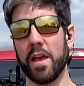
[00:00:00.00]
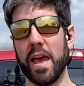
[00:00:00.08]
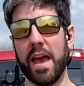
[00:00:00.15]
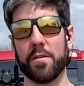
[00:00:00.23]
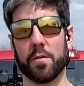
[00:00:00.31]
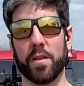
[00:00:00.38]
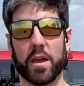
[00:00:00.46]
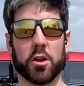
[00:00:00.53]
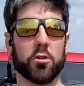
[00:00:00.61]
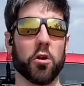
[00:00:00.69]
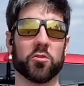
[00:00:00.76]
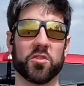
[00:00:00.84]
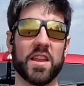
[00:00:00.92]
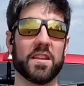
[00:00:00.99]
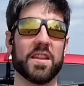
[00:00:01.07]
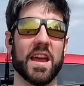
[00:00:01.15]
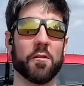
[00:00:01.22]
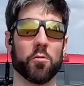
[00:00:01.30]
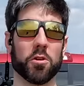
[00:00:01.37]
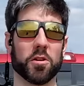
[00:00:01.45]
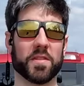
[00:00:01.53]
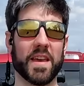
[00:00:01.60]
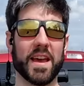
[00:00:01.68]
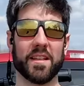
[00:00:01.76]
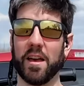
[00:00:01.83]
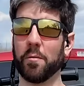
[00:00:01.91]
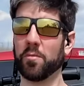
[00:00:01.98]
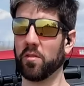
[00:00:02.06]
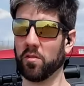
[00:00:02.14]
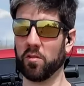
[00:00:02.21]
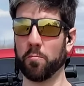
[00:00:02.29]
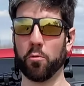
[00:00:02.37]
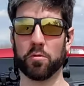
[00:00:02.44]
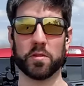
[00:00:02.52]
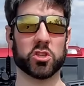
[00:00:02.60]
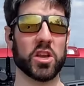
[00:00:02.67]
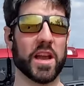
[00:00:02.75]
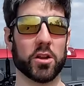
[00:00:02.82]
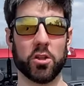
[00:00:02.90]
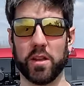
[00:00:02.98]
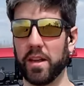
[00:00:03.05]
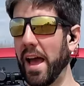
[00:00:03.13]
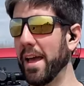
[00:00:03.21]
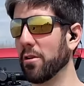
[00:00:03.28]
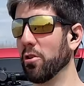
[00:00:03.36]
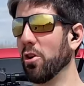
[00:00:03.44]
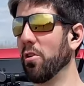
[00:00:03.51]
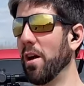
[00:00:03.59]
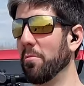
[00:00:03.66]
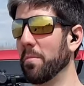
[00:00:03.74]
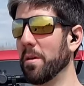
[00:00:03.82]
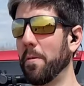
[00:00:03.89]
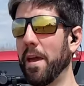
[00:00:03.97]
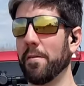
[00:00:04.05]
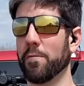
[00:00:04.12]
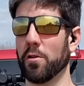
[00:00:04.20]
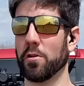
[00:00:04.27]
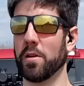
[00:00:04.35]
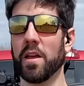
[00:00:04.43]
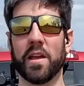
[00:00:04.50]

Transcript: having like a close knit network that helps to support the channel and I don't know, help me pay for